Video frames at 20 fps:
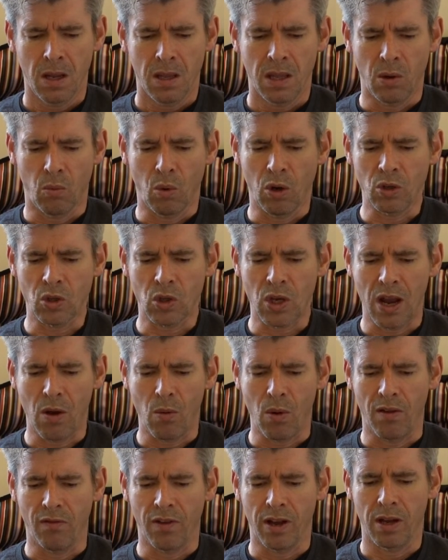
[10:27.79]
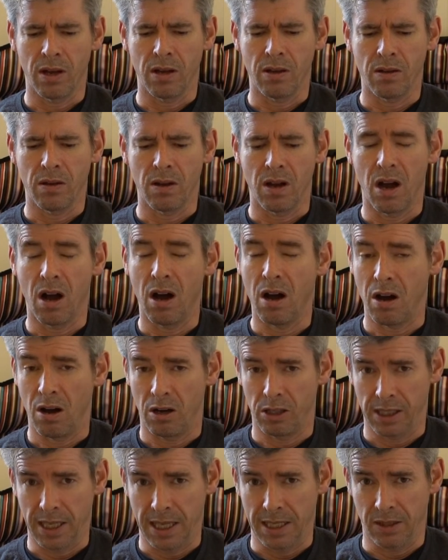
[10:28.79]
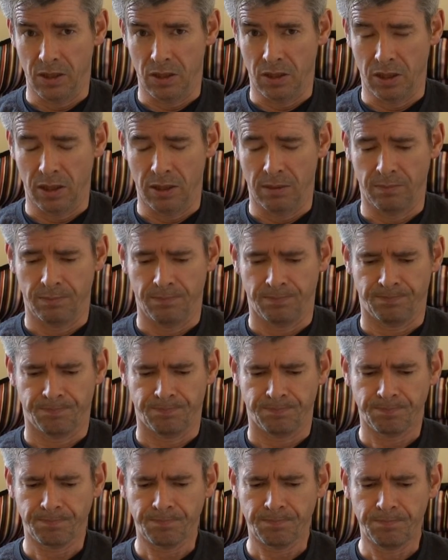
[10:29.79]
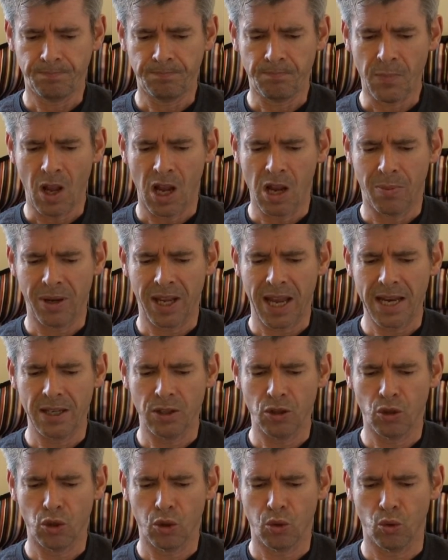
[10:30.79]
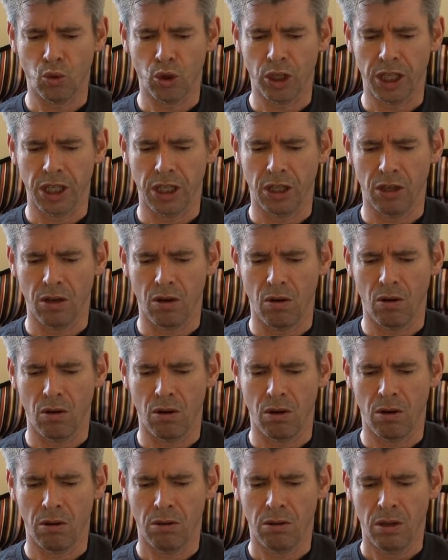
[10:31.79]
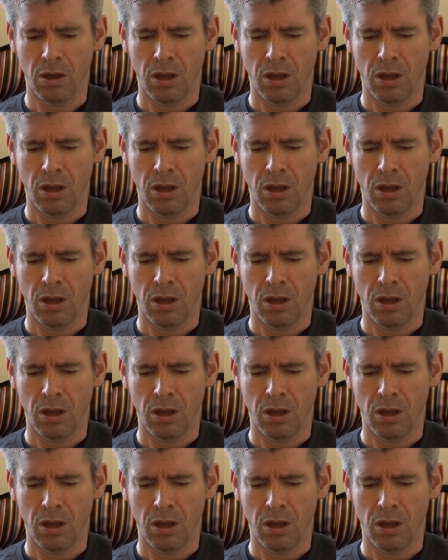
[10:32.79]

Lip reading: There was, however, a hard answer. I began taking long